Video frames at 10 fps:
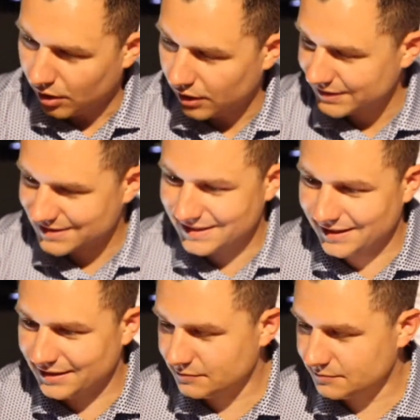Polly
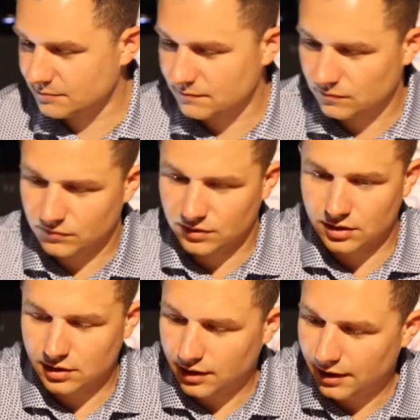C.
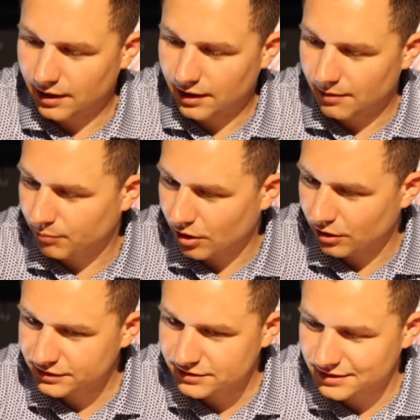
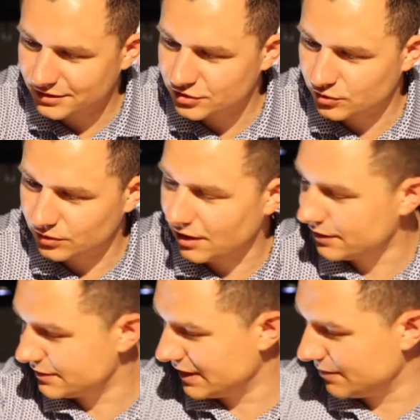Polly's going to do a
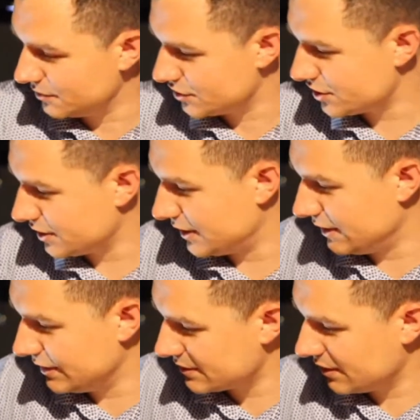lot of damage.
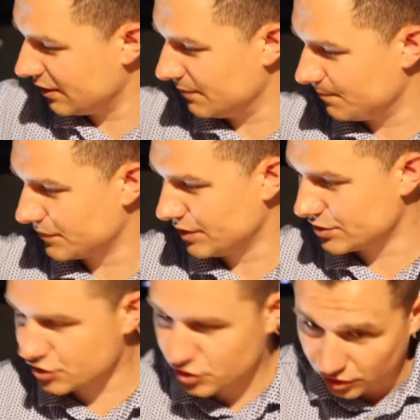He's a
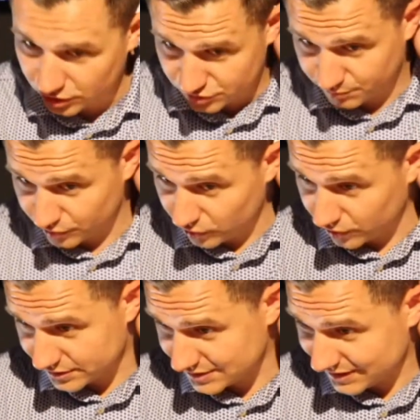true
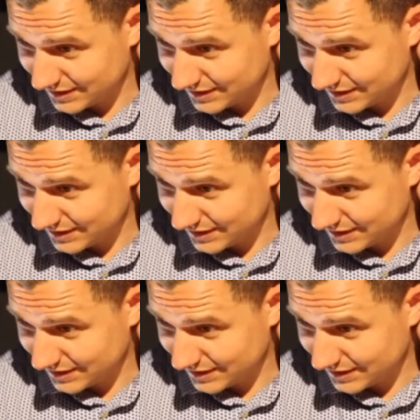entrepreneur.